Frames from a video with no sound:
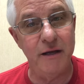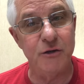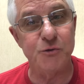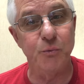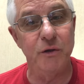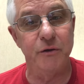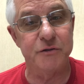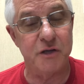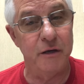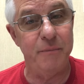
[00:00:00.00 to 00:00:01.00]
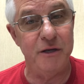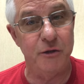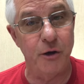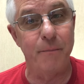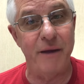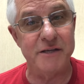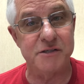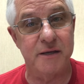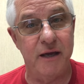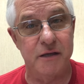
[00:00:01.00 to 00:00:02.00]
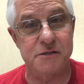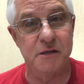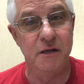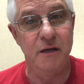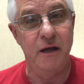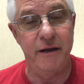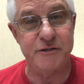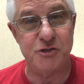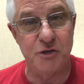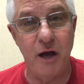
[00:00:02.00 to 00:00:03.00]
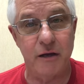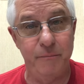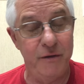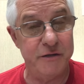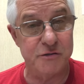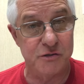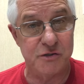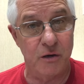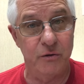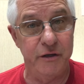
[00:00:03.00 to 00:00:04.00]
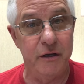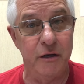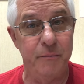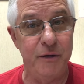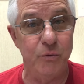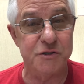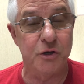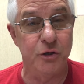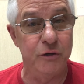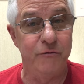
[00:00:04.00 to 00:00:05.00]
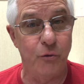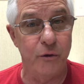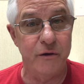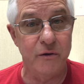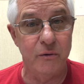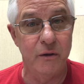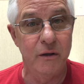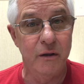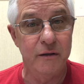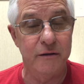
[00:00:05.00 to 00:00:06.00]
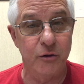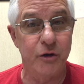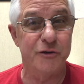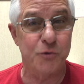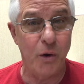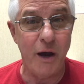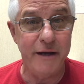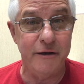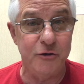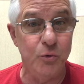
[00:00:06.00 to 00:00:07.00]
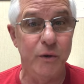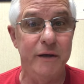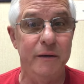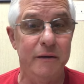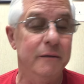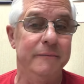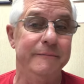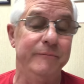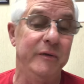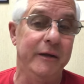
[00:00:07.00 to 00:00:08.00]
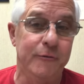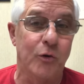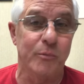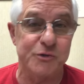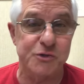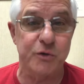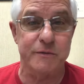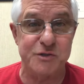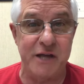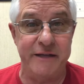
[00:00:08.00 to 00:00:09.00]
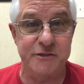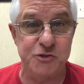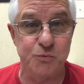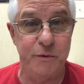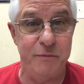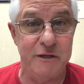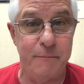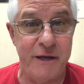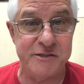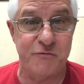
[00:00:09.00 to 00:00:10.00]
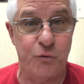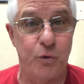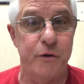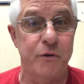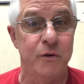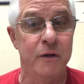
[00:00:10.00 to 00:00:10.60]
else will, it's going to be their best guess, and it's not necessarily going to be what's good for you. They're going to try to do what, in normal circumstances, would be the best for you.